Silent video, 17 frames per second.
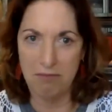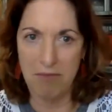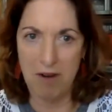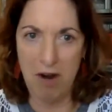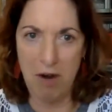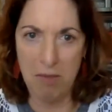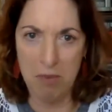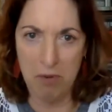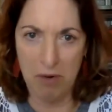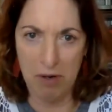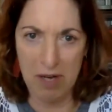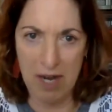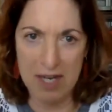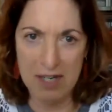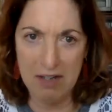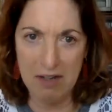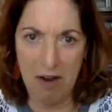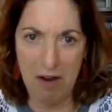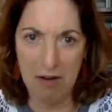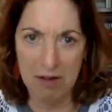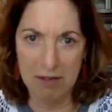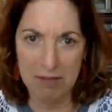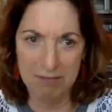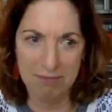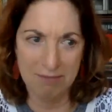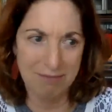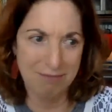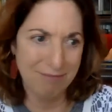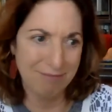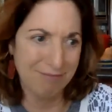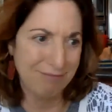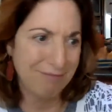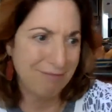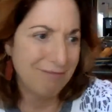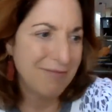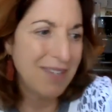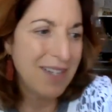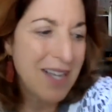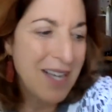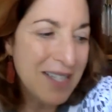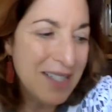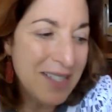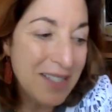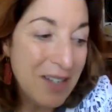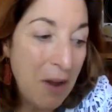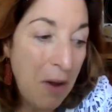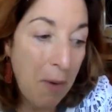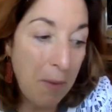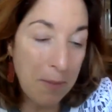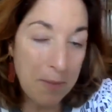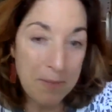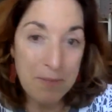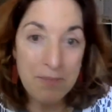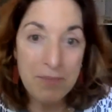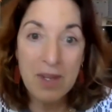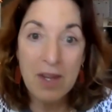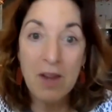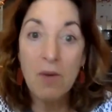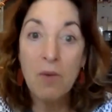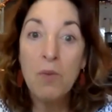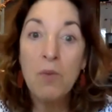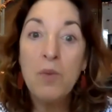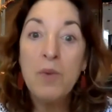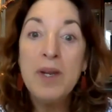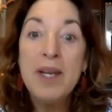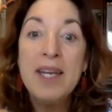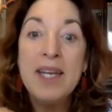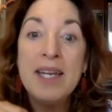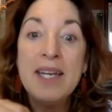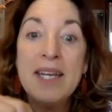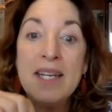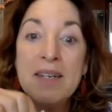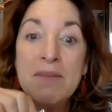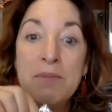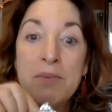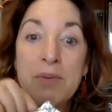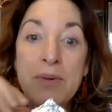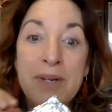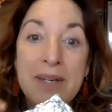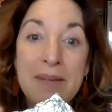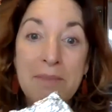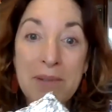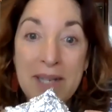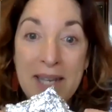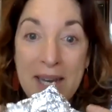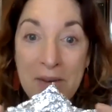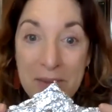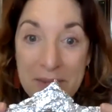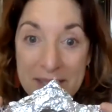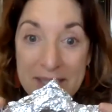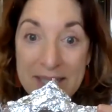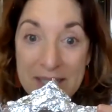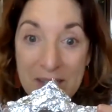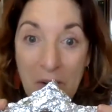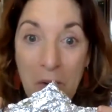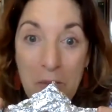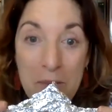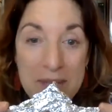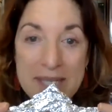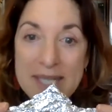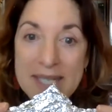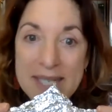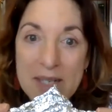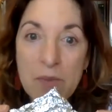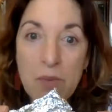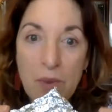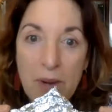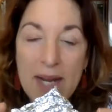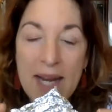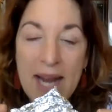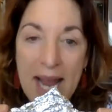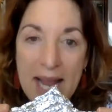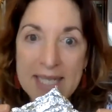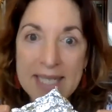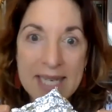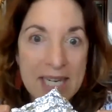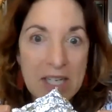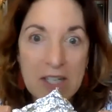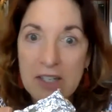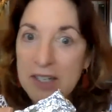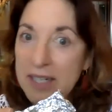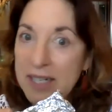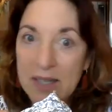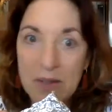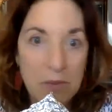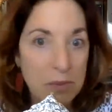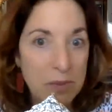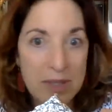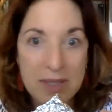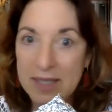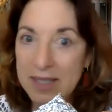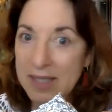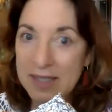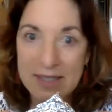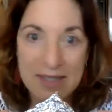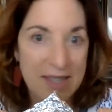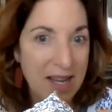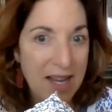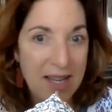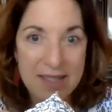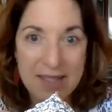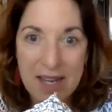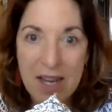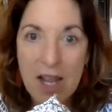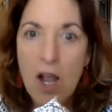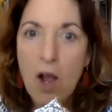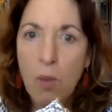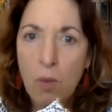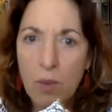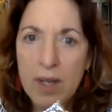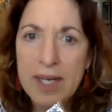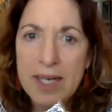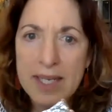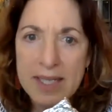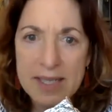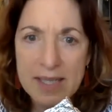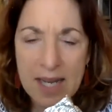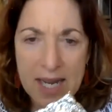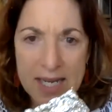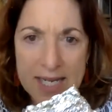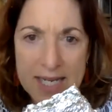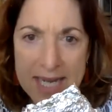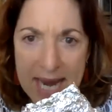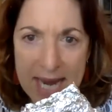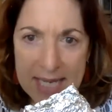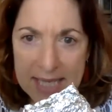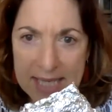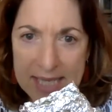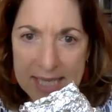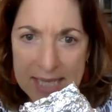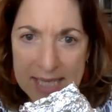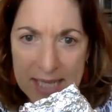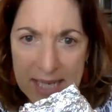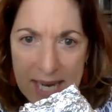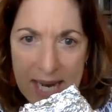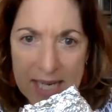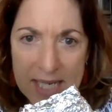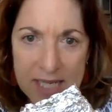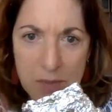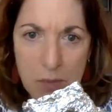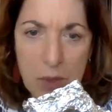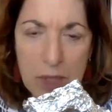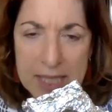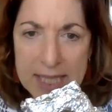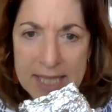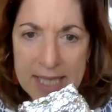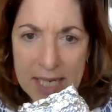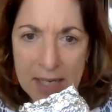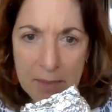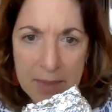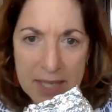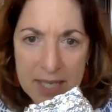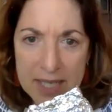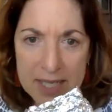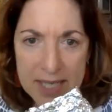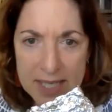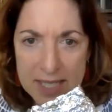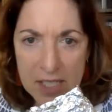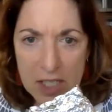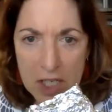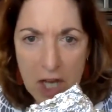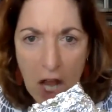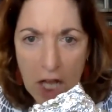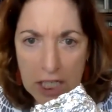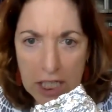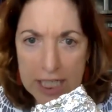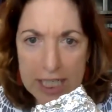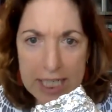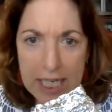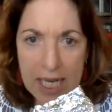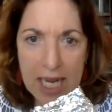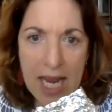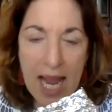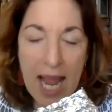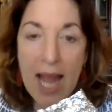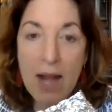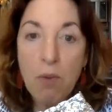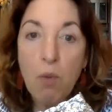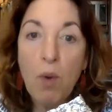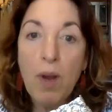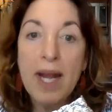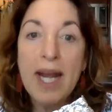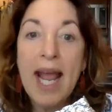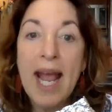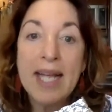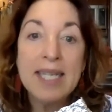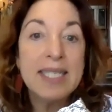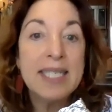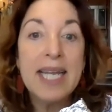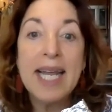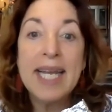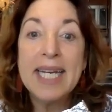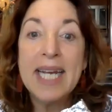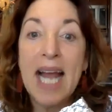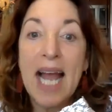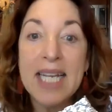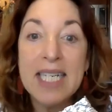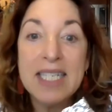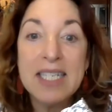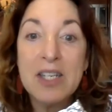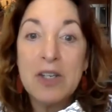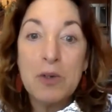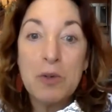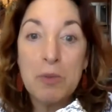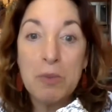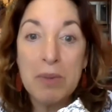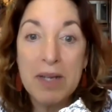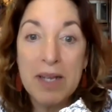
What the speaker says: our poor guy sunk. So we can play with this at home and see what has air in it and what does not. What is dense and will sink because it's solid, and what has like an ice cube,